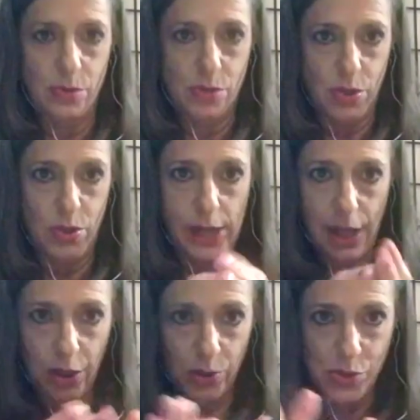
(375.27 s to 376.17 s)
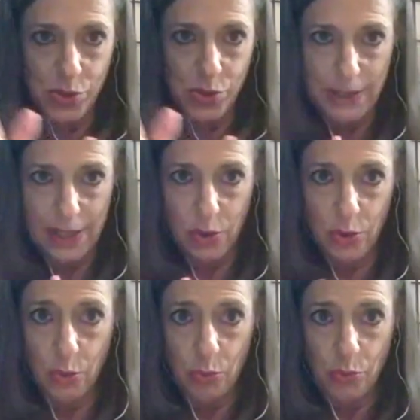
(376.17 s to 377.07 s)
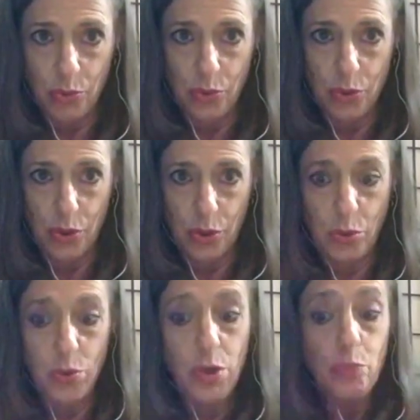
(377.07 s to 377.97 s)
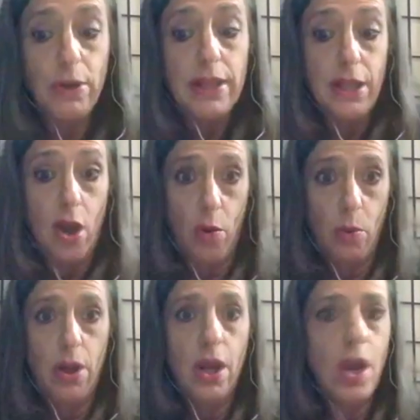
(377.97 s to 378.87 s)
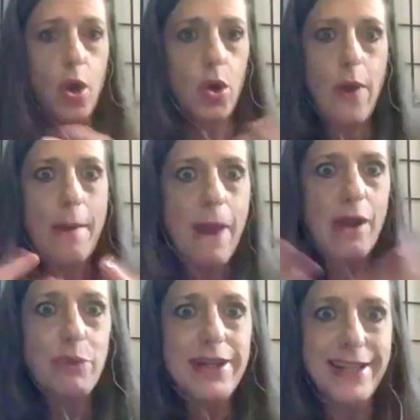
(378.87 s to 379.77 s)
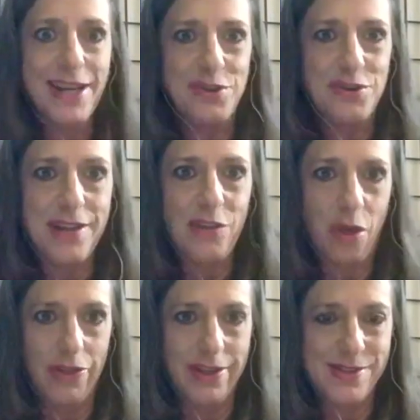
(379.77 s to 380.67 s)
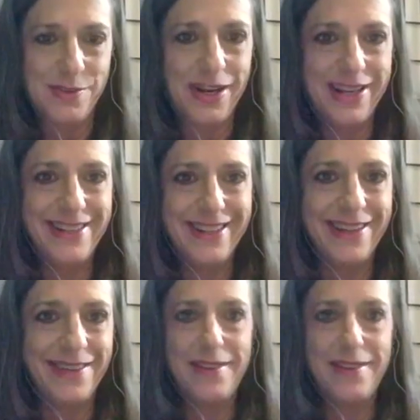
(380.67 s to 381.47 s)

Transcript: So you get closer to being who who you really are. What who am I really underneath all this, right? Like